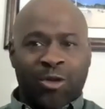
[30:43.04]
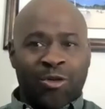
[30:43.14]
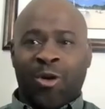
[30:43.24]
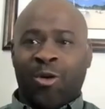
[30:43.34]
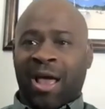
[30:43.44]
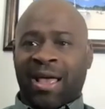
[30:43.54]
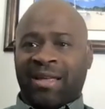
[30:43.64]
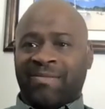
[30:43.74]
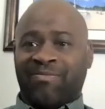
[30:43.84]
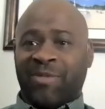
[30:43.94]
or you know,
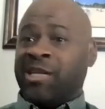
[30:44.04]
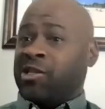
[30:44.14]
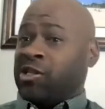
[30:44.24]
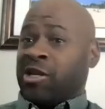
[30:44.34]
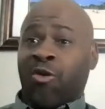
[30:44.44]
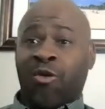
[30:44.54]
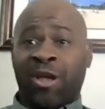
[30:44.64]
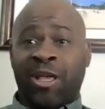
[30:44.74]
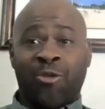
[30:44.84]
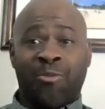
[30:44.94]
like it's
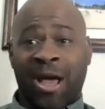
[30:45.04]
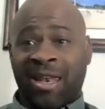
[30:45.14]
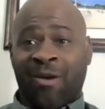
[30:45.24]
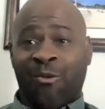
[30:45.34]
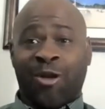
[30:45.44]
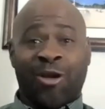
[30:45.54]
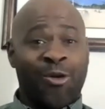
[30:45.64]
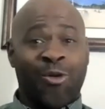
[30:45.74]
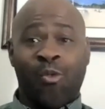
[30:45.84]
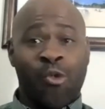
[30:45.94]
snowing and you might not want to
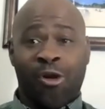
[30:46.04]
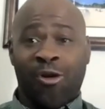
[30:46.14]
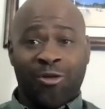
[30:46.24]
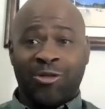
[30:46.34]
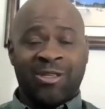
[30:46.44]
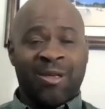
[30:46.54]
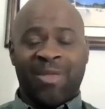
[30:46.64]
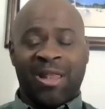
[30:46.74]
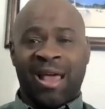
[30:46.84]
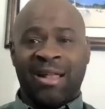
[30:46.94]
go to work or
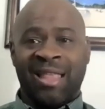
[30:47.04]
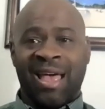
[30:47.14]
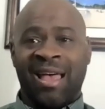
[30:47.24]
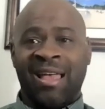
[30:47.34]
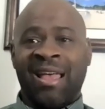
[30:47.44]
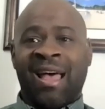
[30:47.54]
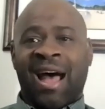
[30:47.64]
something like that,